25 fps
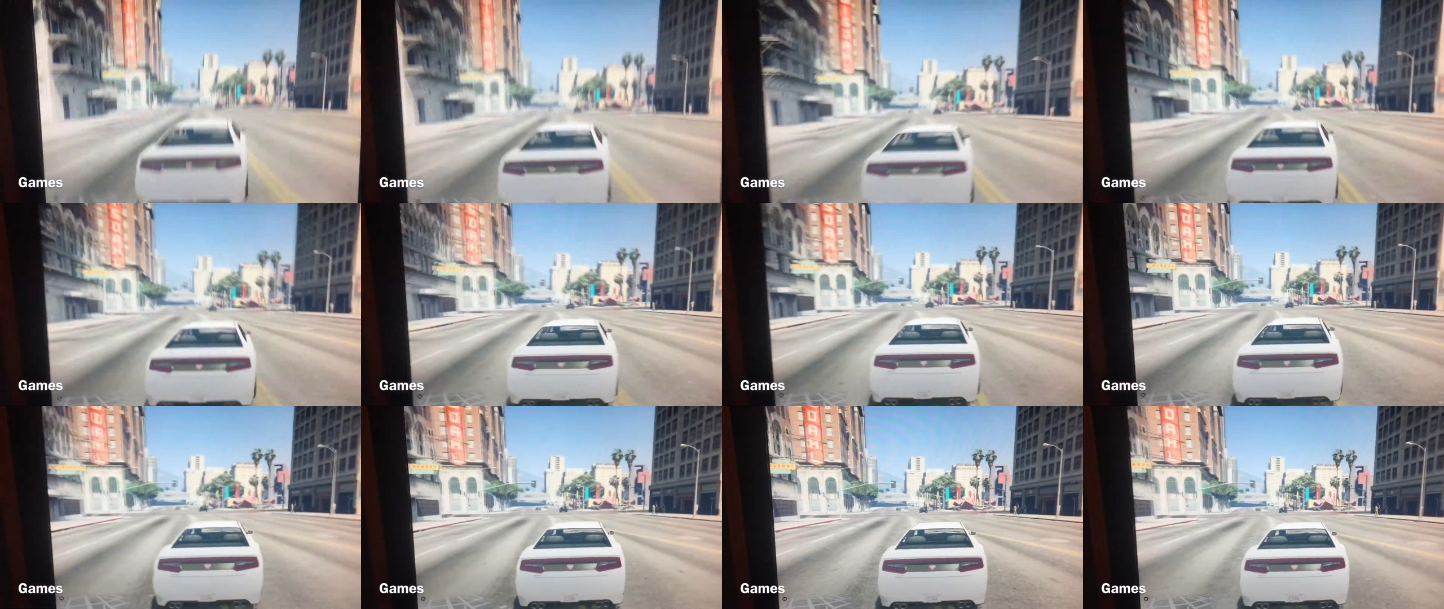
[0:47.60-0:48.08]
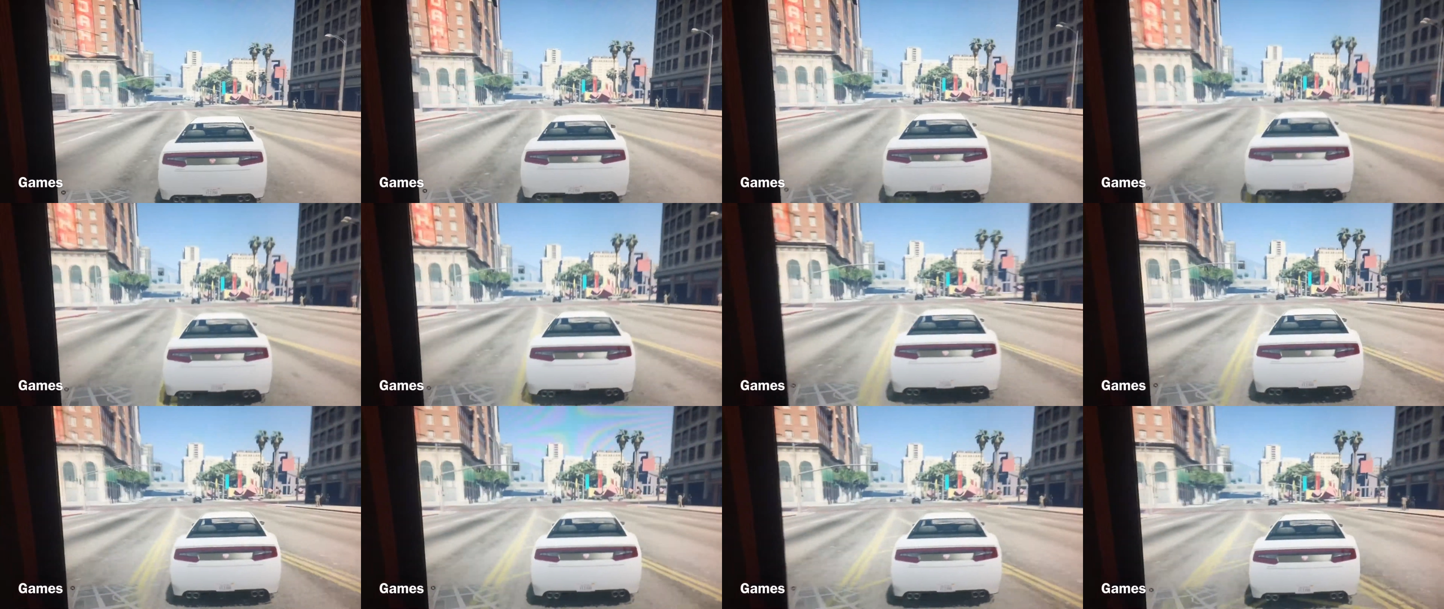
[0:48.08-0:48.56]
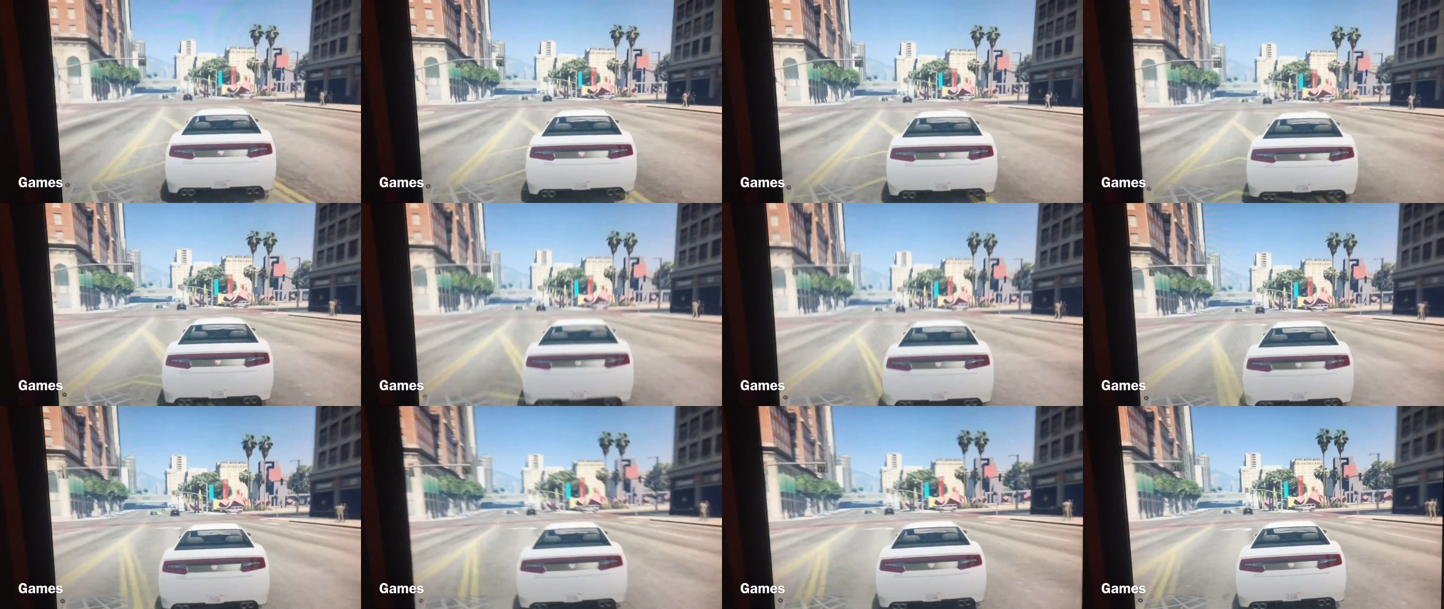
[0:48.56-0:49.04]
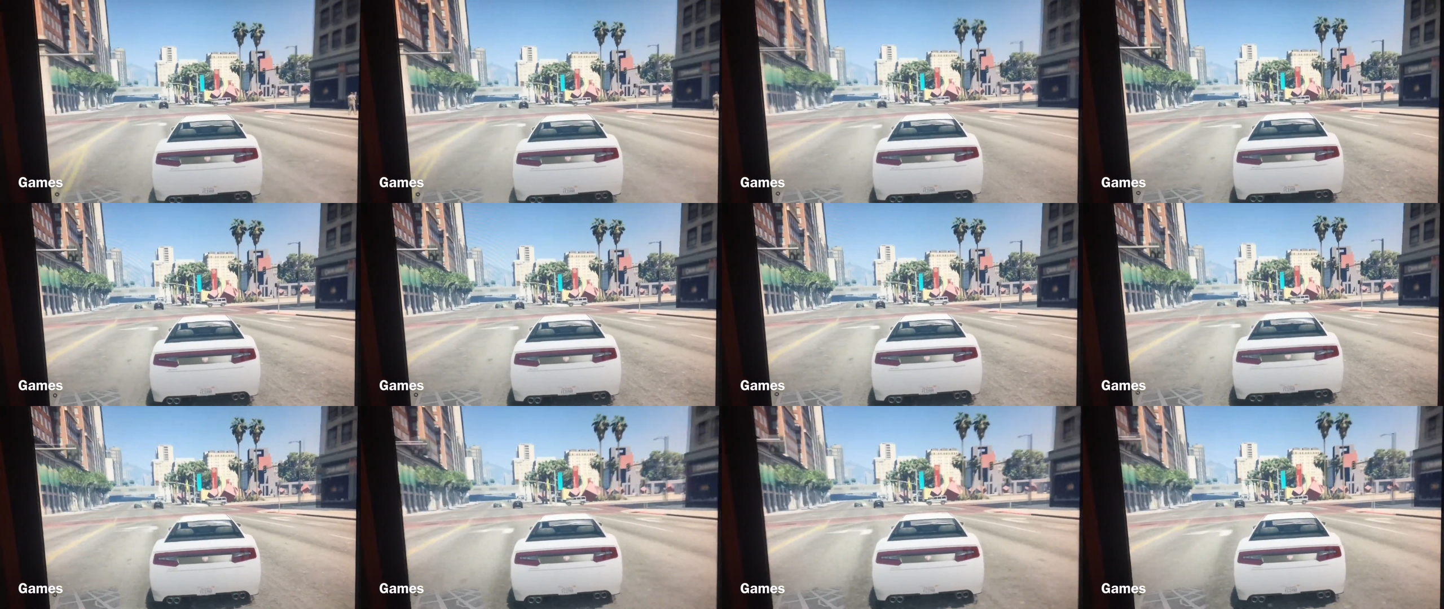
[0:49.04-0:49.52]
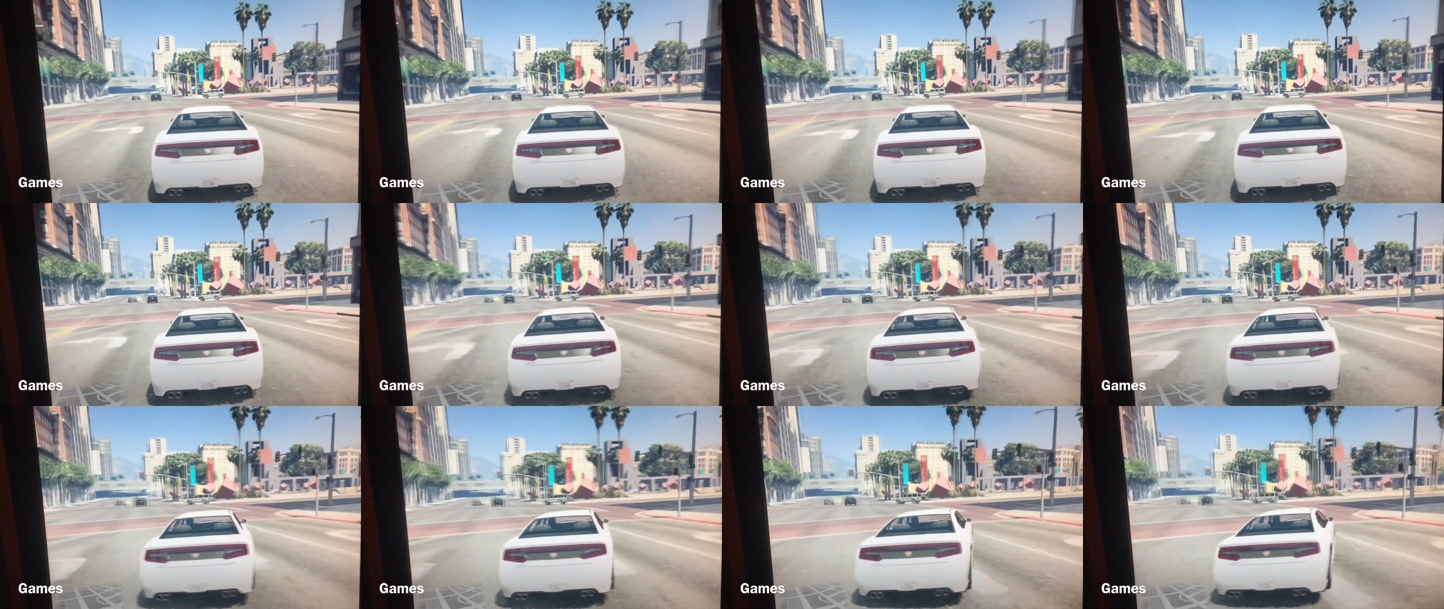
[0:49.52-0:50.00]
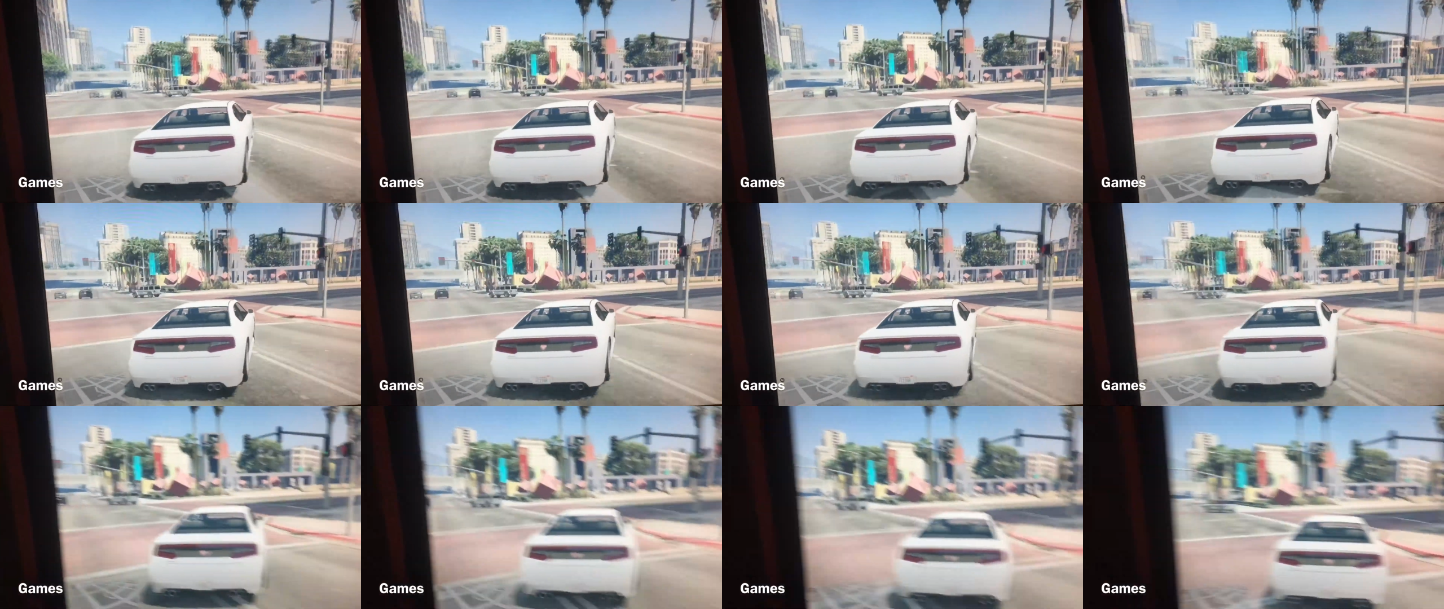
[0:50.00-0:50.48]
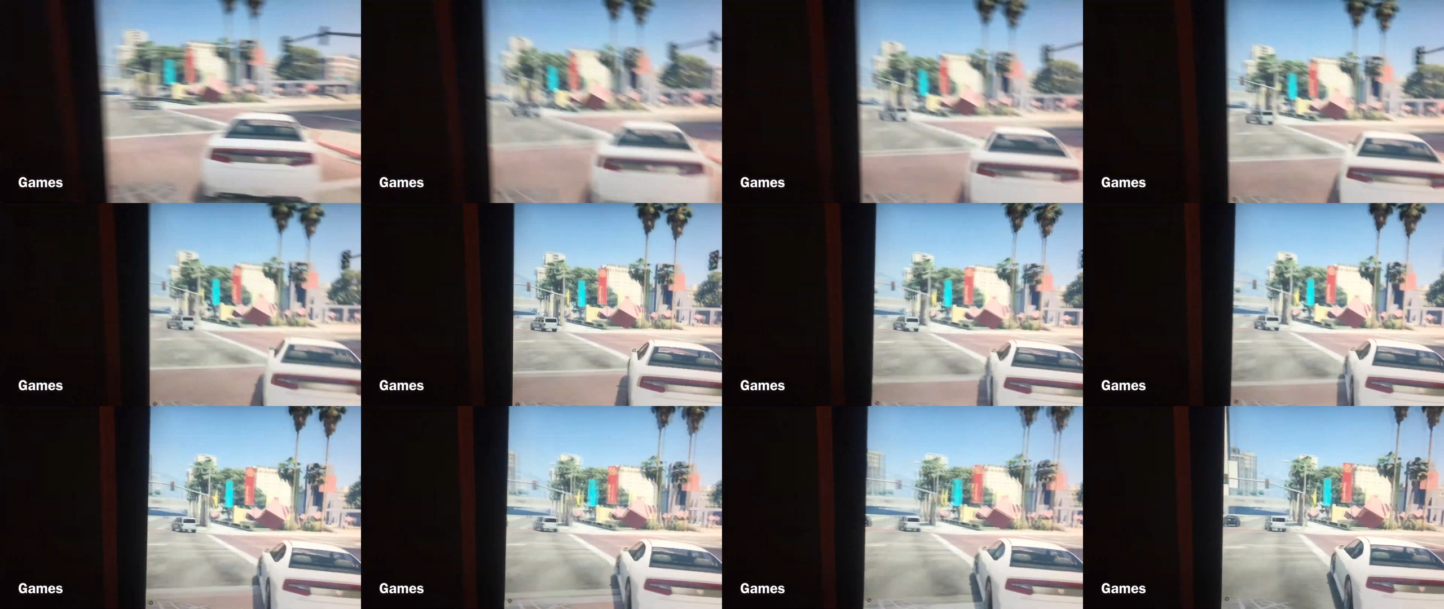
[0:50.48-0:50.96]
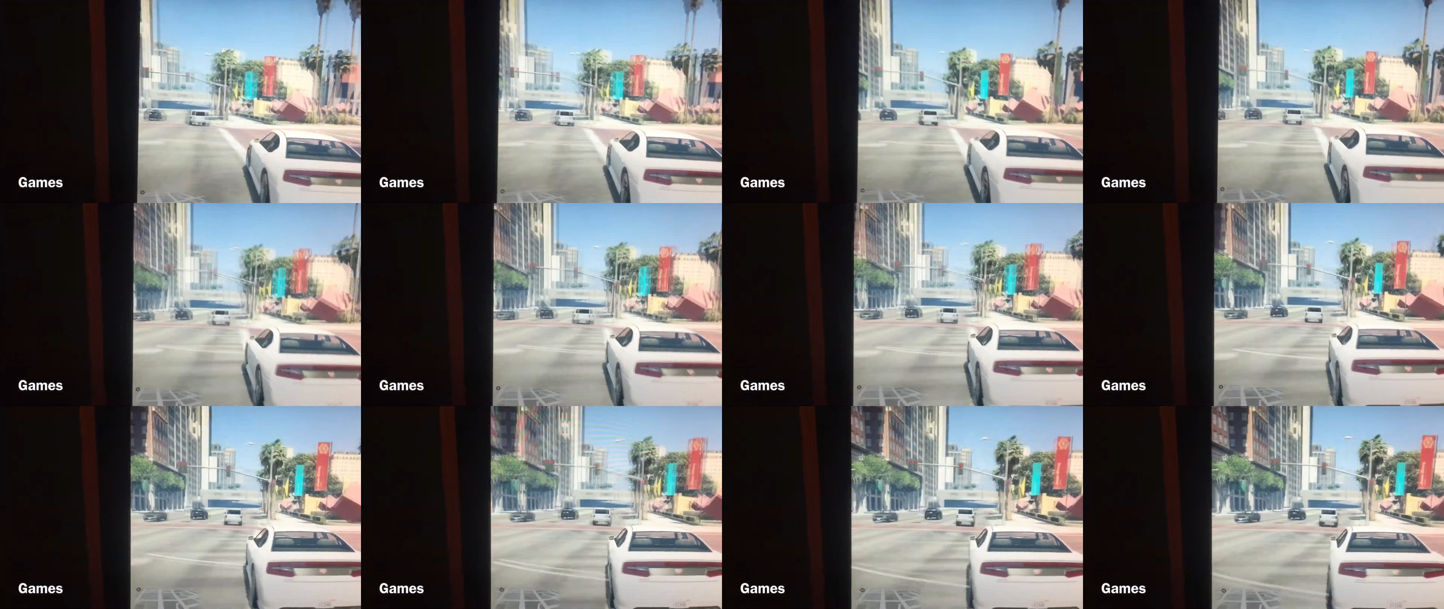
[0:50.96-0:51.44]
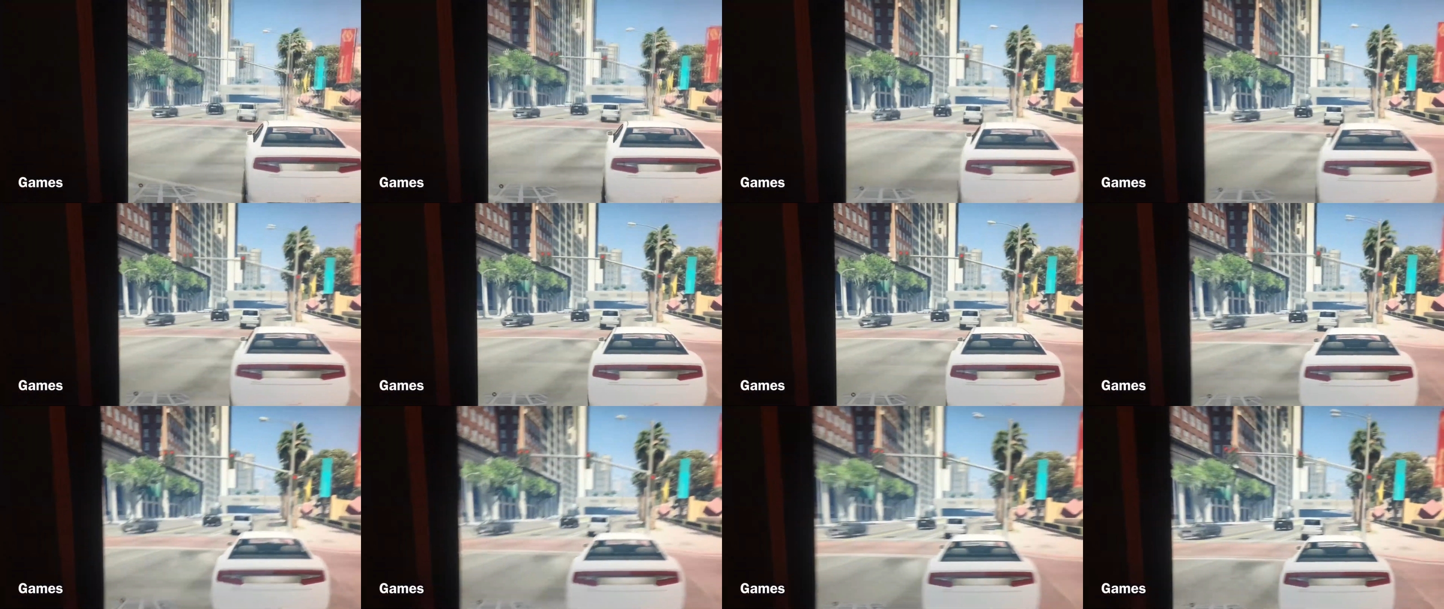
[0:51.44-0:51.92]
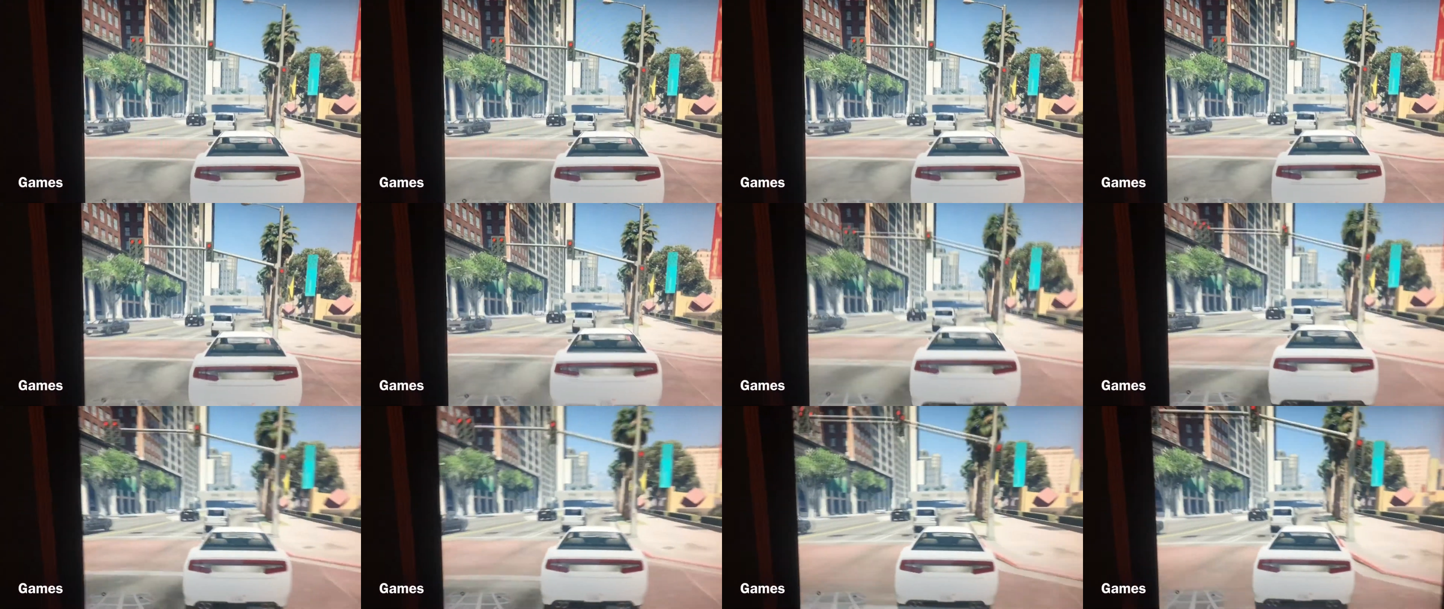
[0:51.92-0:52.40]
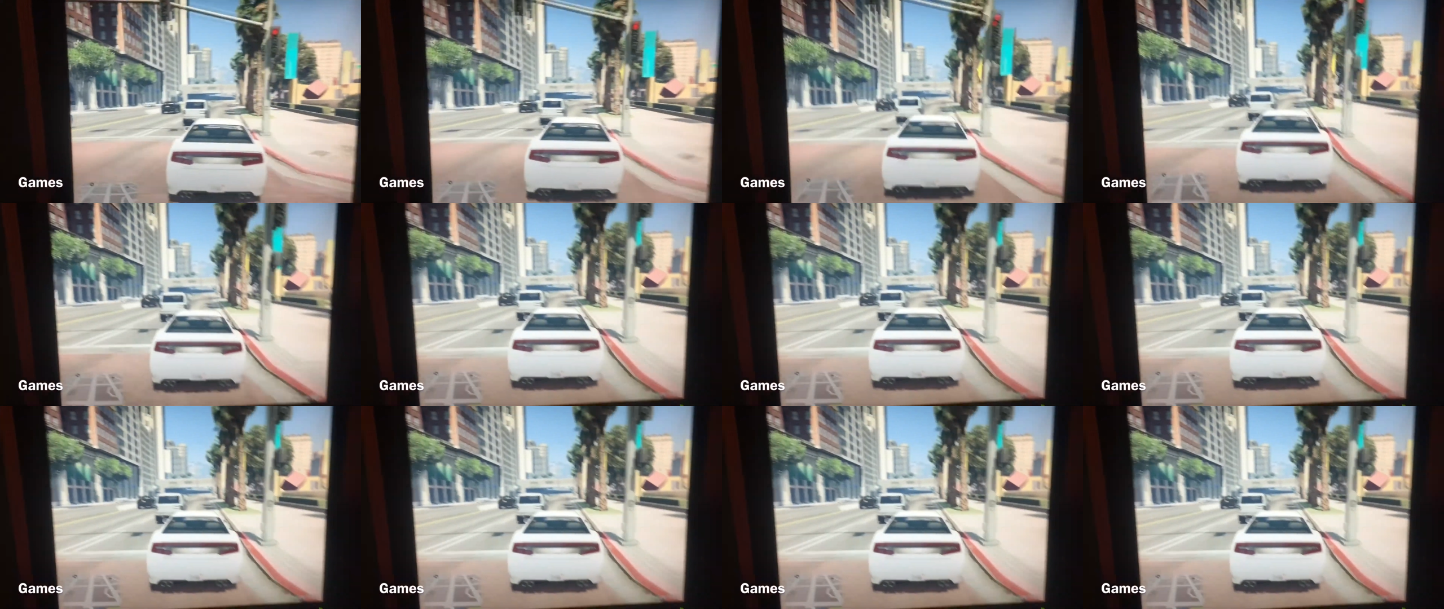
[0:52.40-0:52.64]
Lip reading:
[unreadable: no face in view]